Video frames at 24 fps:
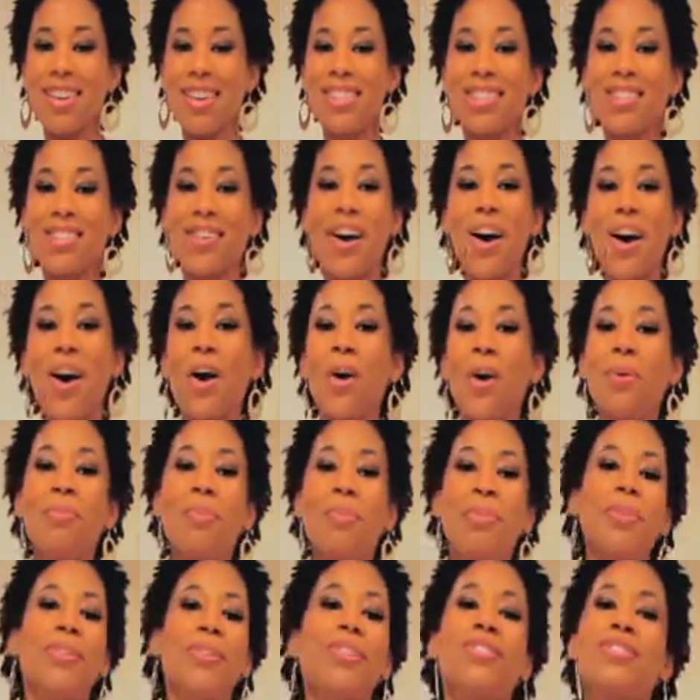So I hope
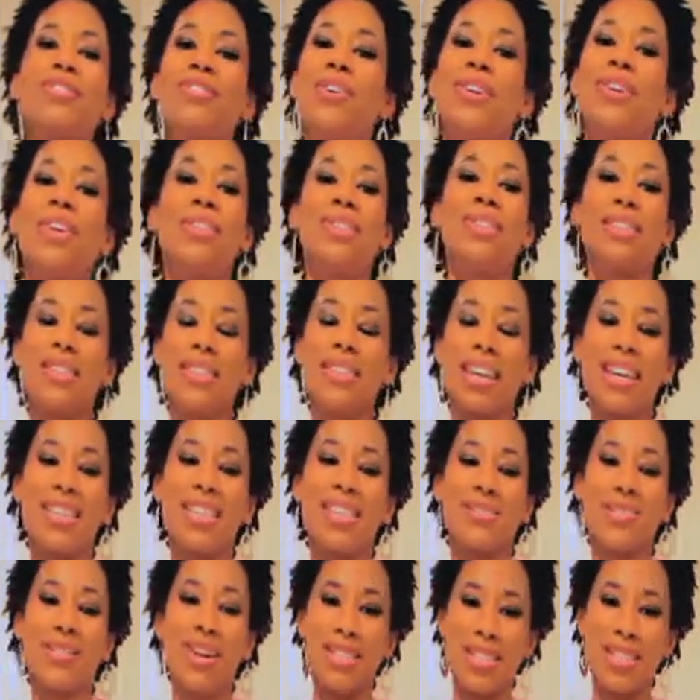you enjoyed
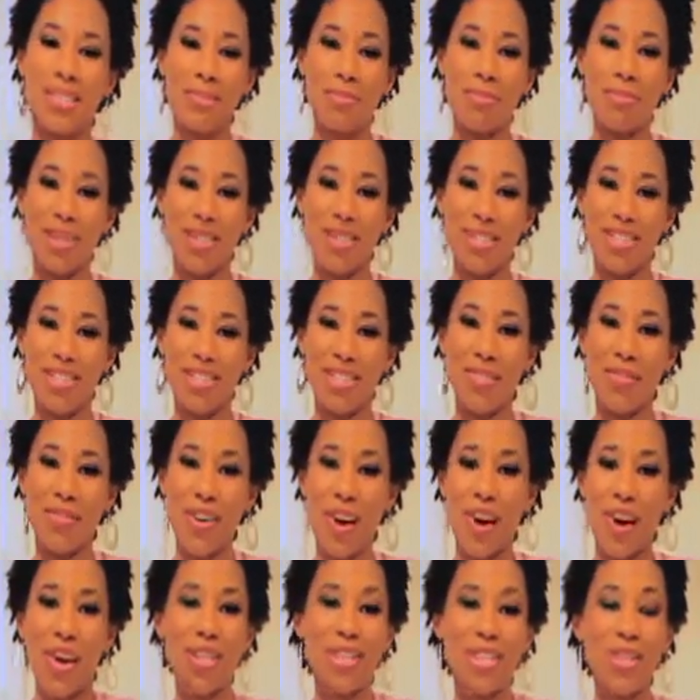today's recipes of
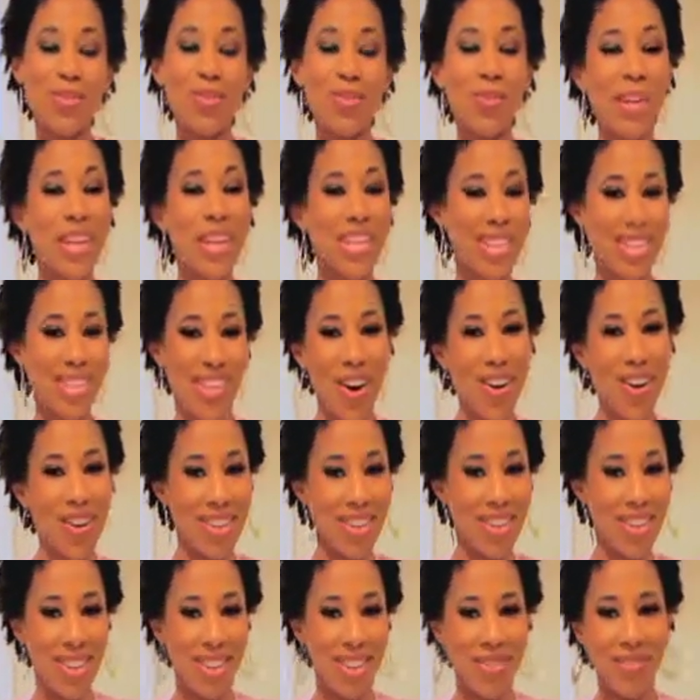our sweet
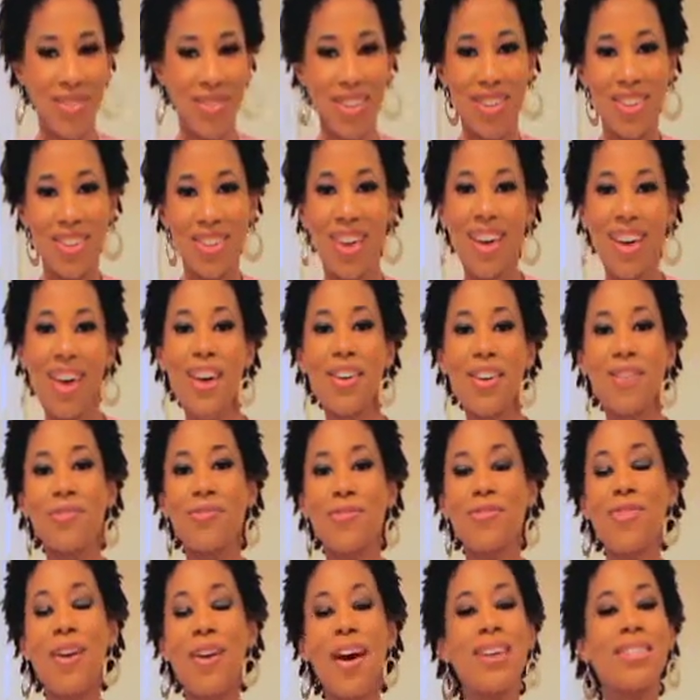coconut milk,
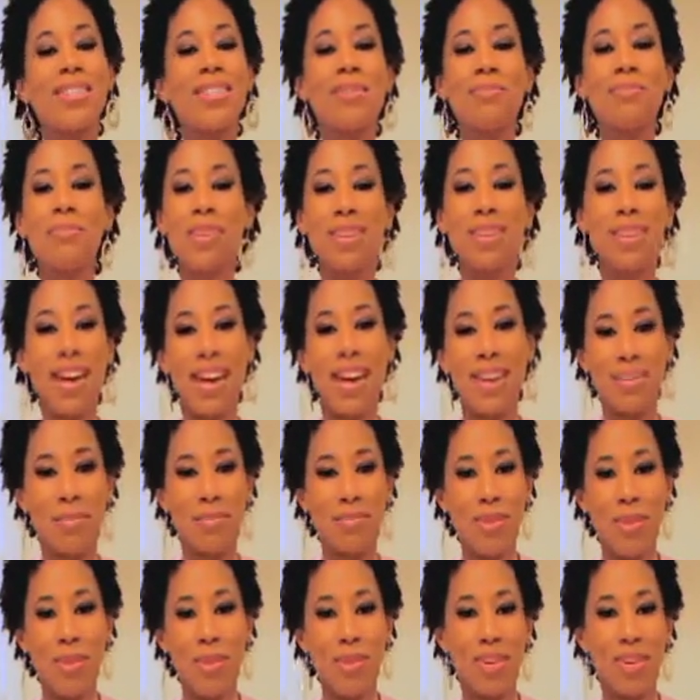fresh
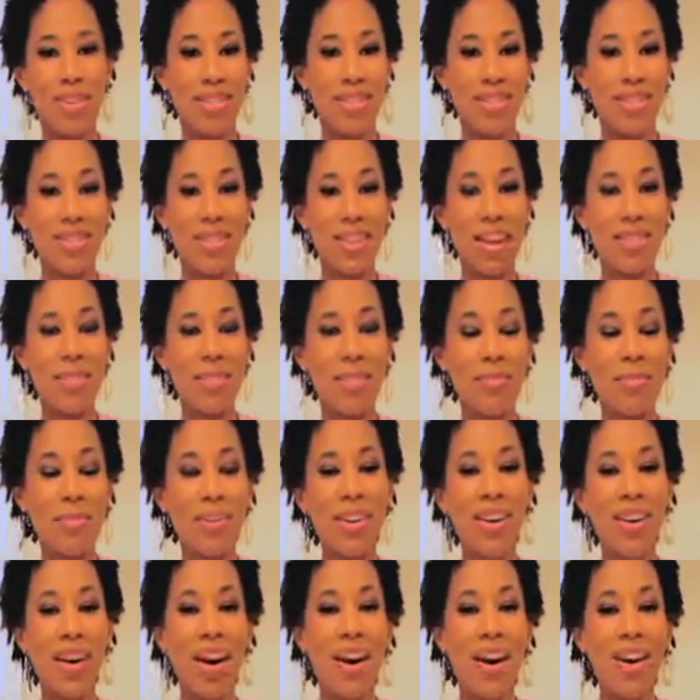banana milk, our southern
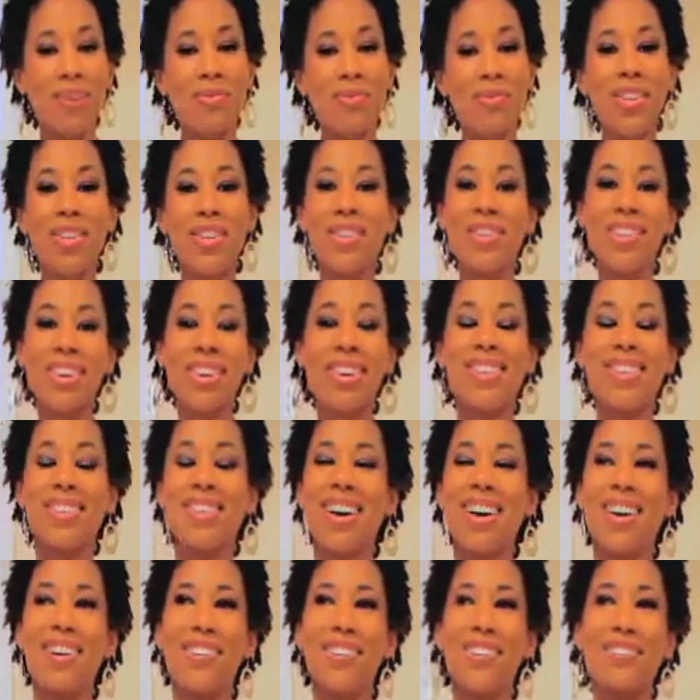pecan milk, and
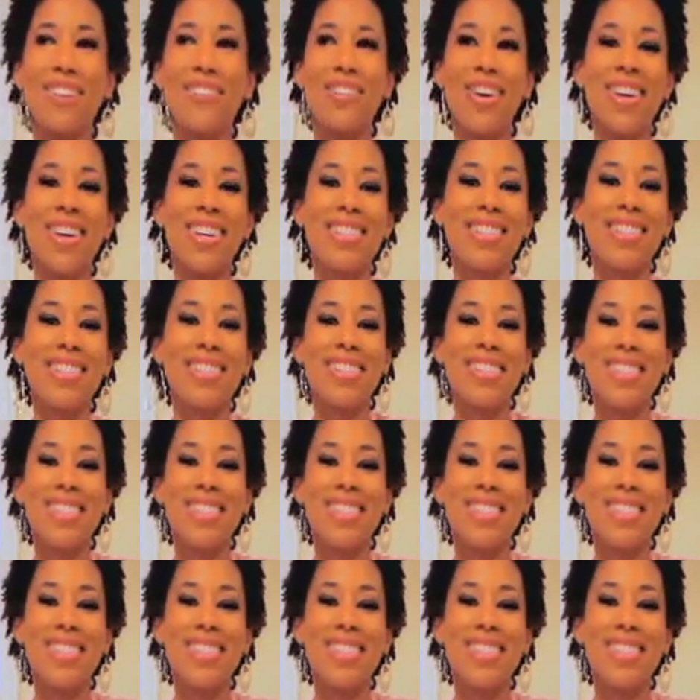our fresh,